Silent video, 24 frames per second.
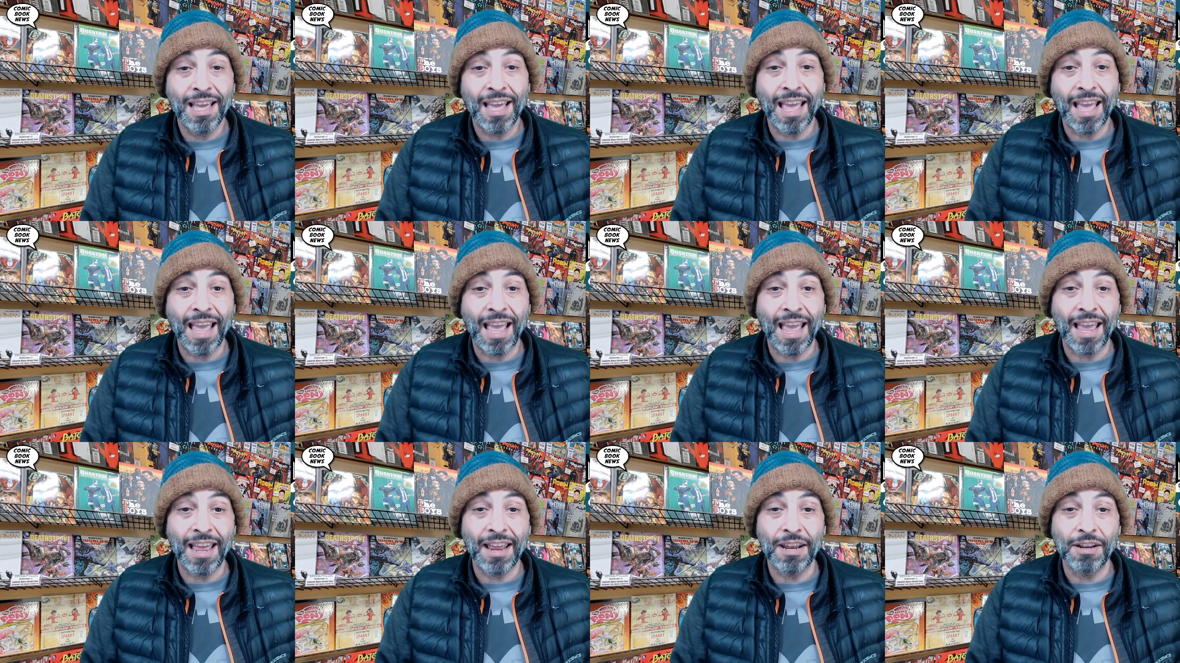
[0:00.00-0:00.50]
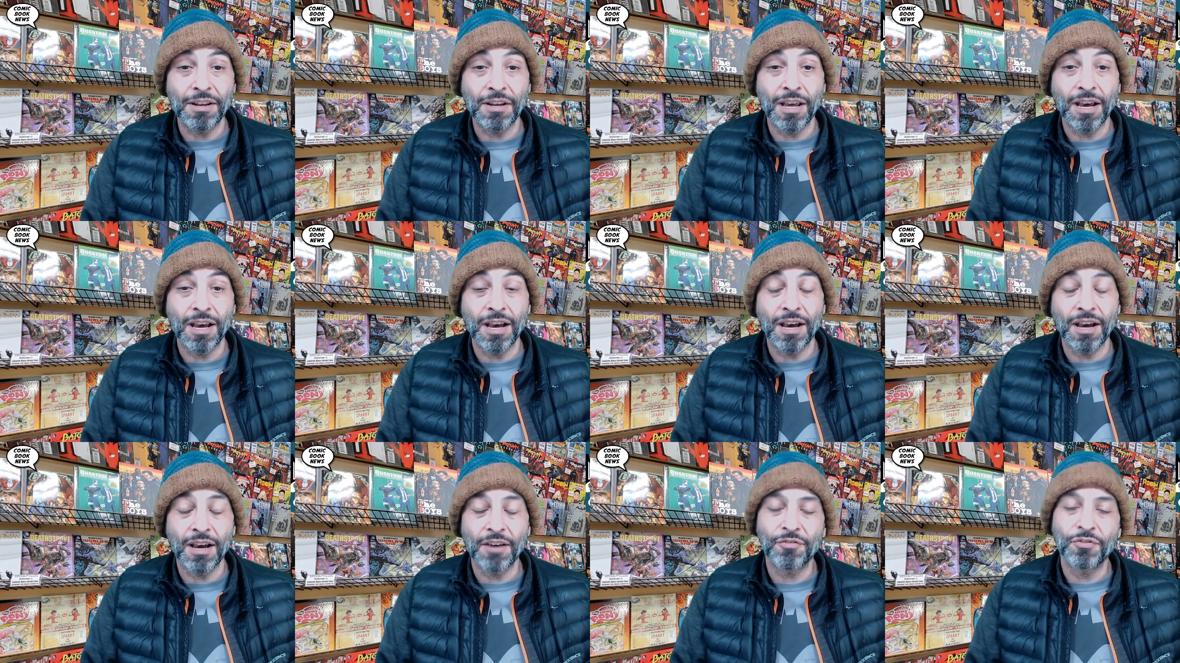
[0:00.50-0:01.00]
and
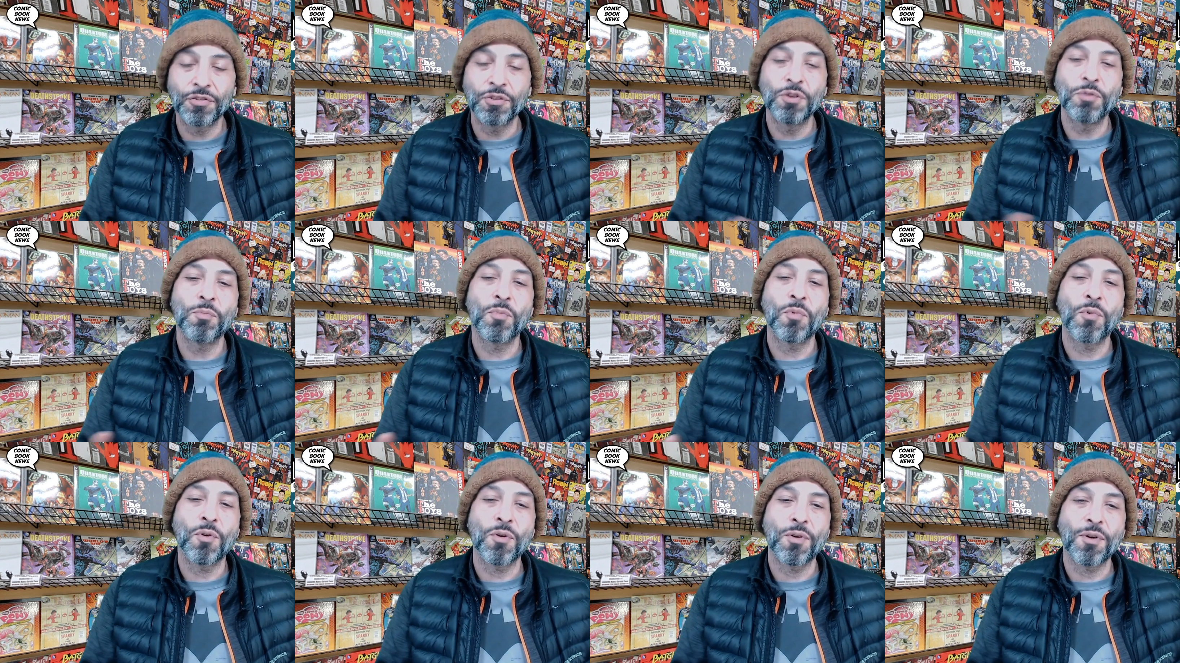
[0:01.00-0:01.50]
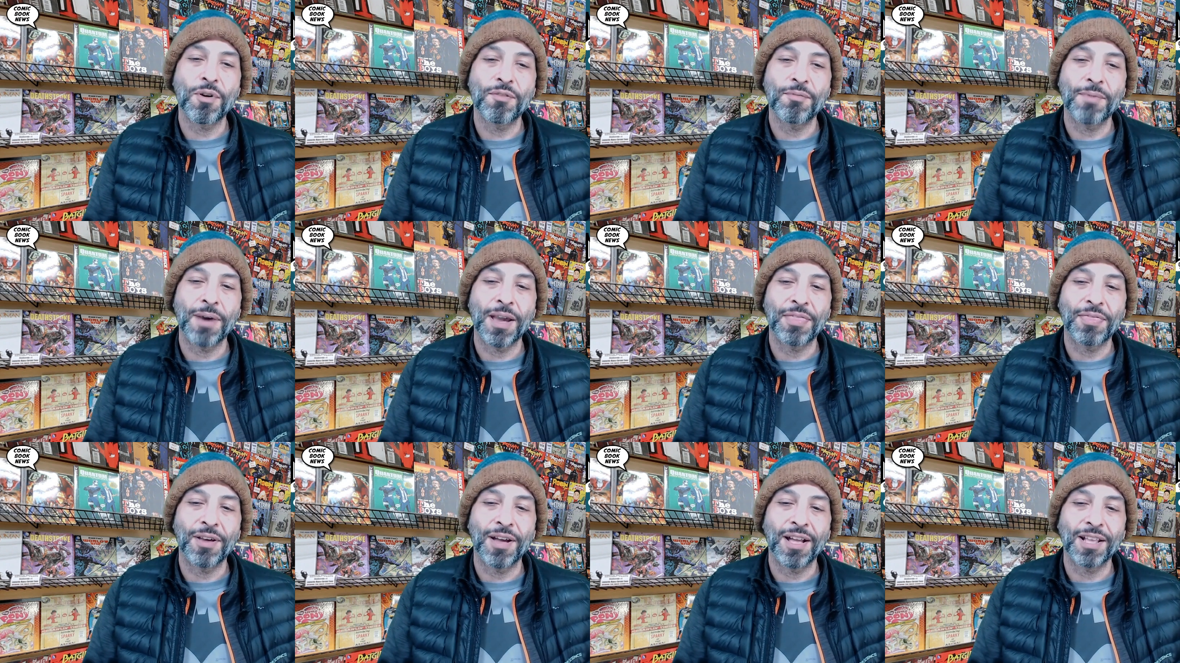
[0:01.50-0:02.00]
uh, a few more of
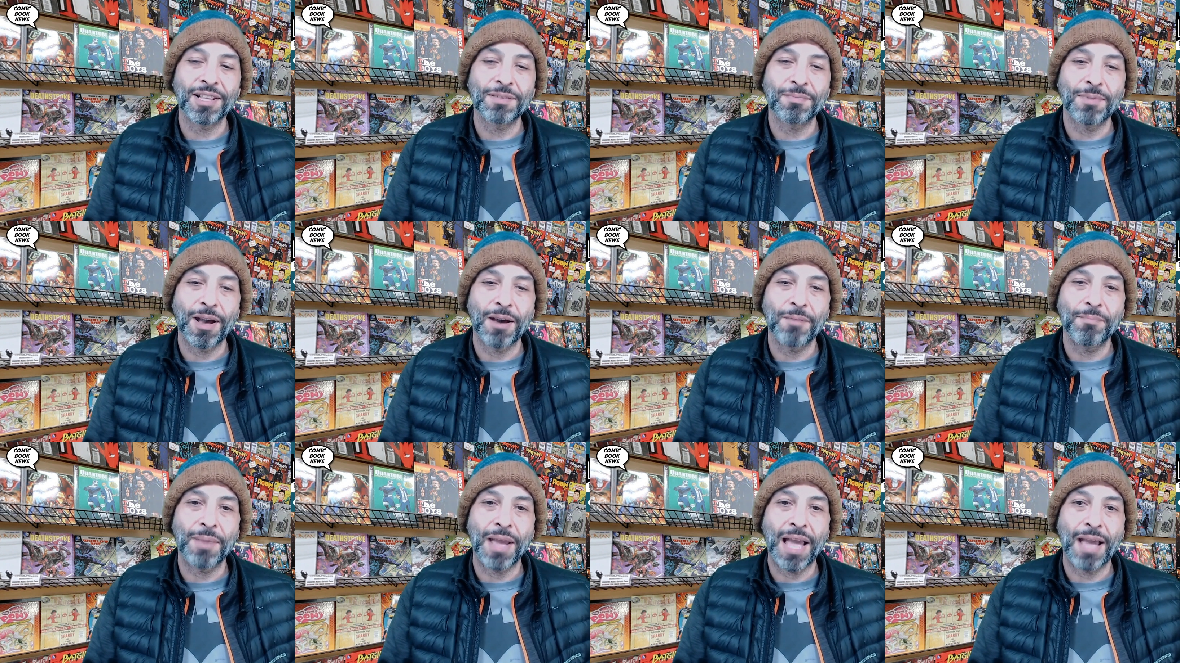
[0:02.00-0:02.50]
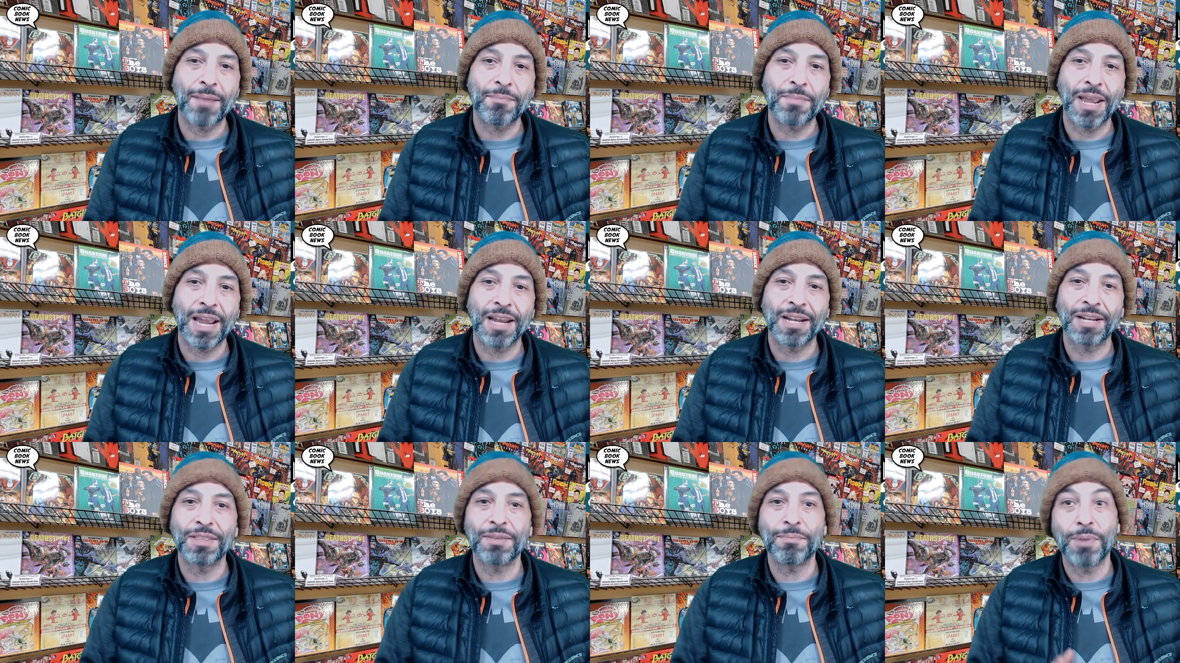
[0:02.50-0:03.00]
my thoughts about
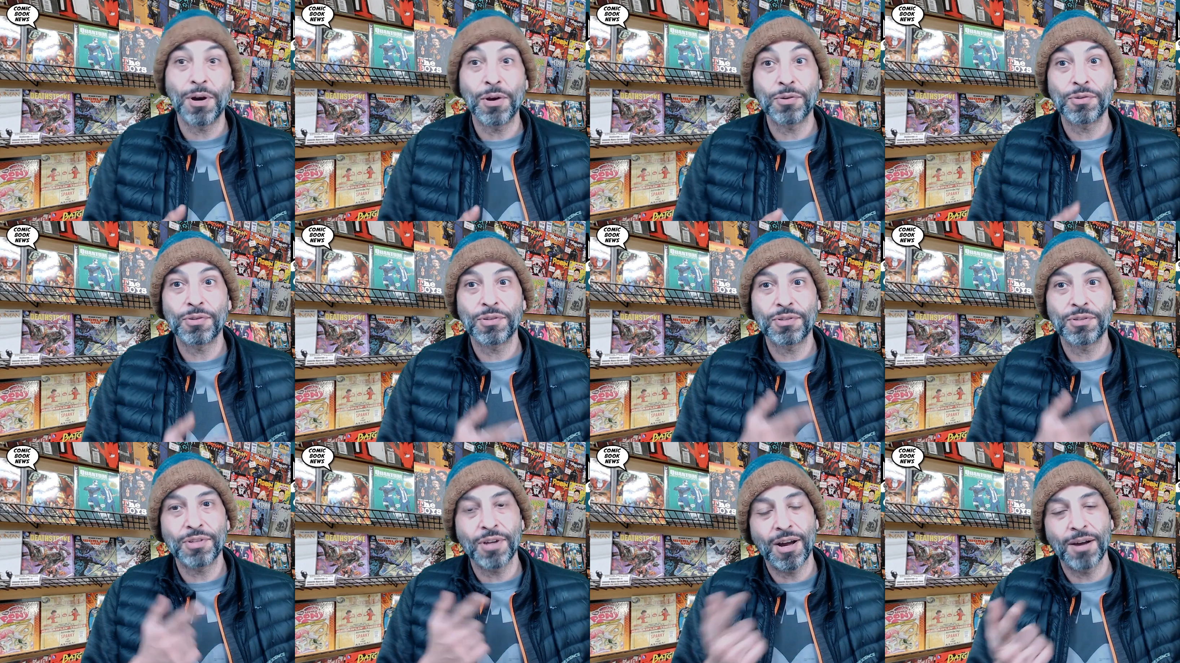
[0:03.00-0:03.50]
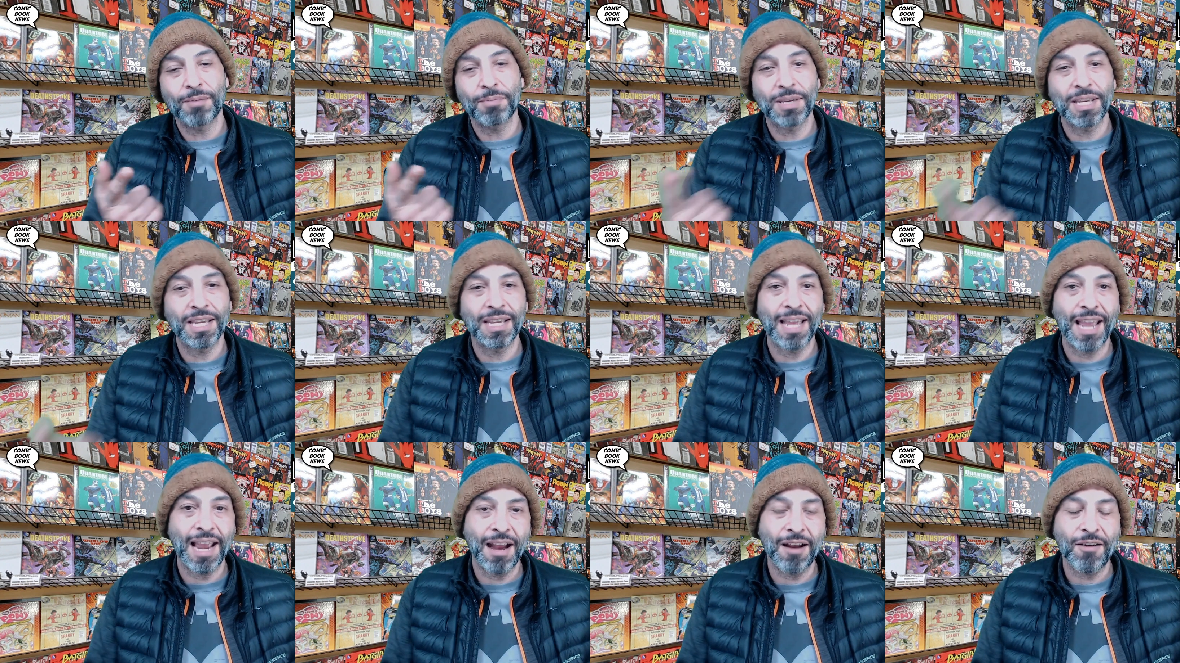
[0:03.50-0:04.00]
Batman in the post Tom
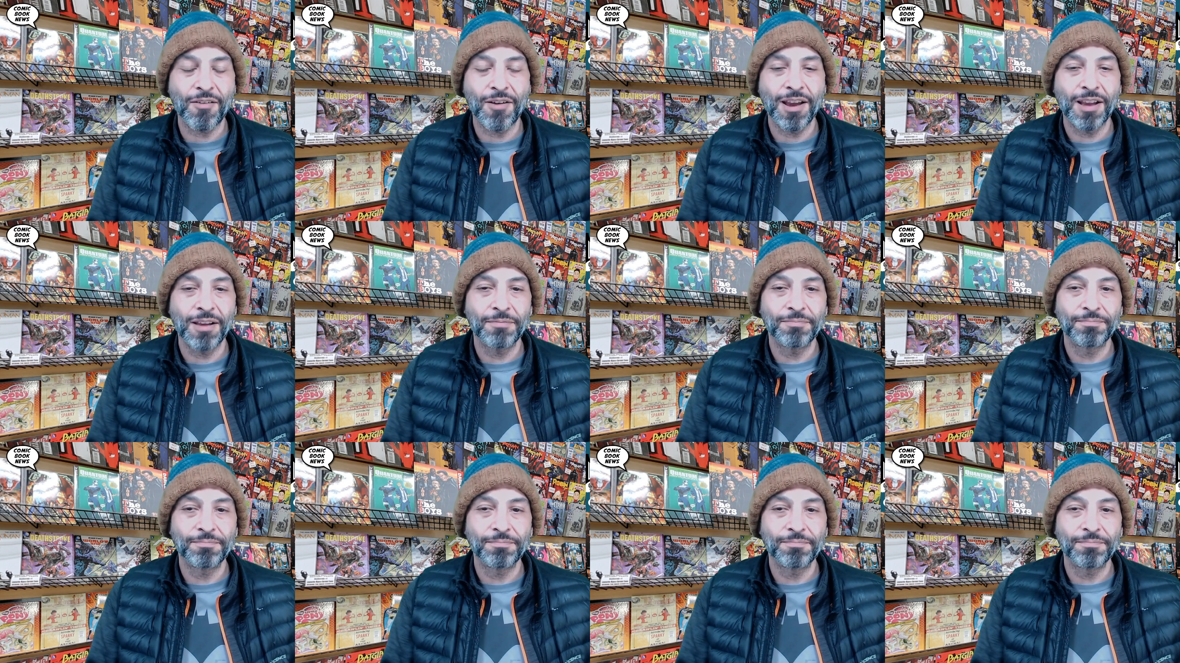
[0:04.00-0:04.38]
King era.